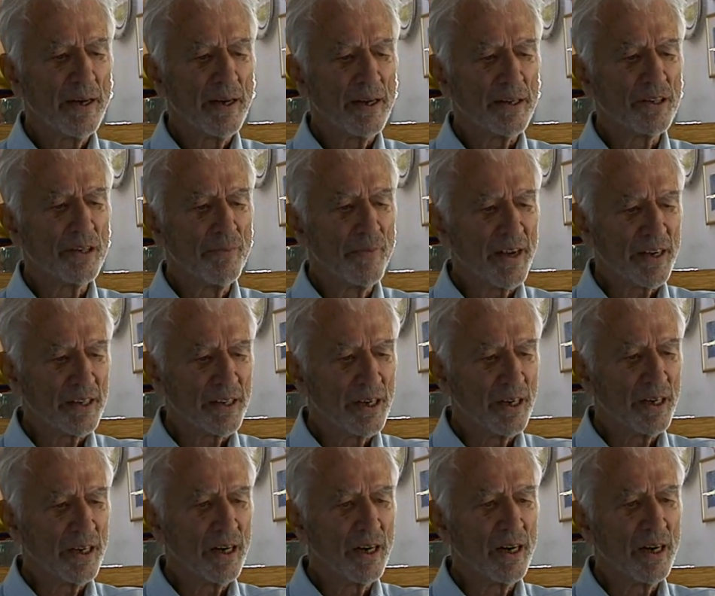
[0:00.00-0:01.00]
uh, to make
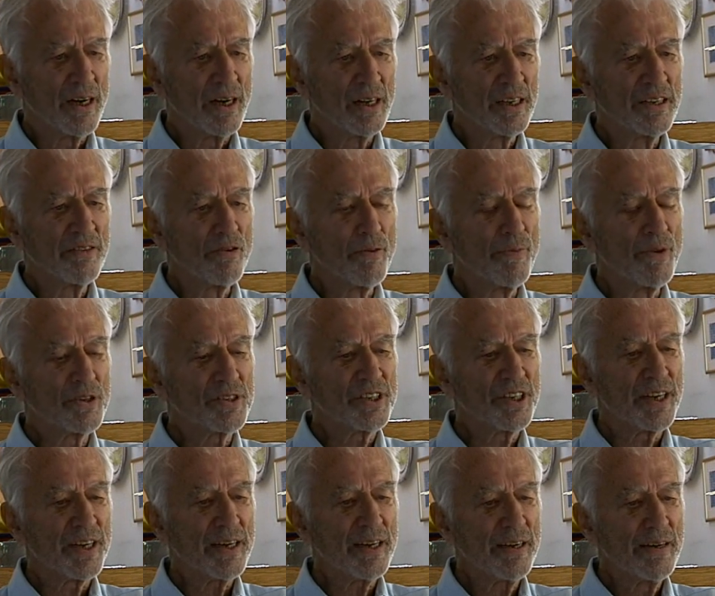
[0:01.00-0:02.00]
a, a livable
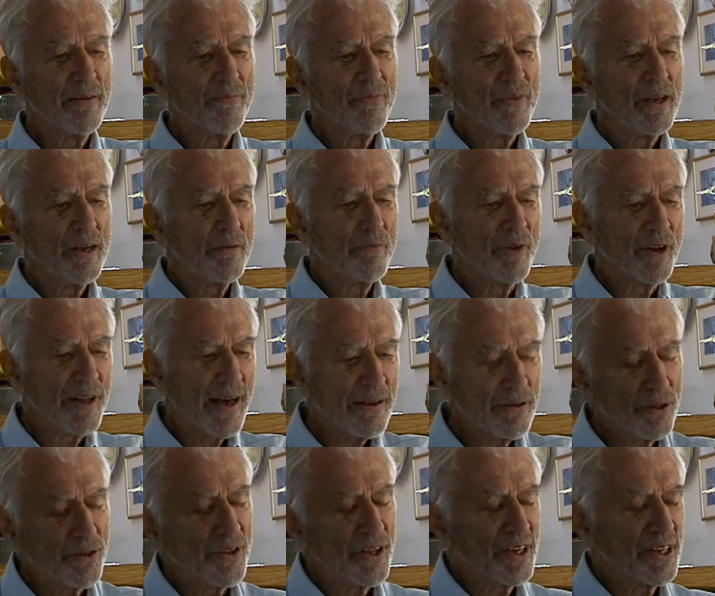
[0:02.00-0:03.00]
city, but I
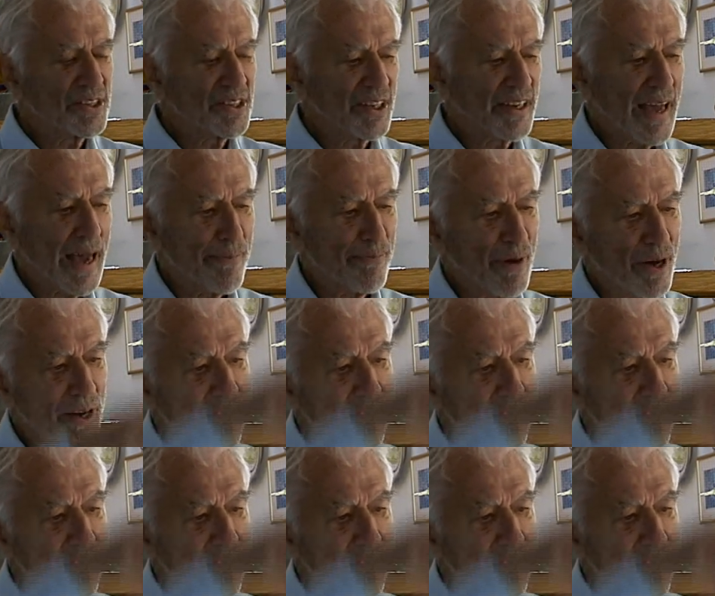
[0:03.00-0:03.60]
don't think it's a cap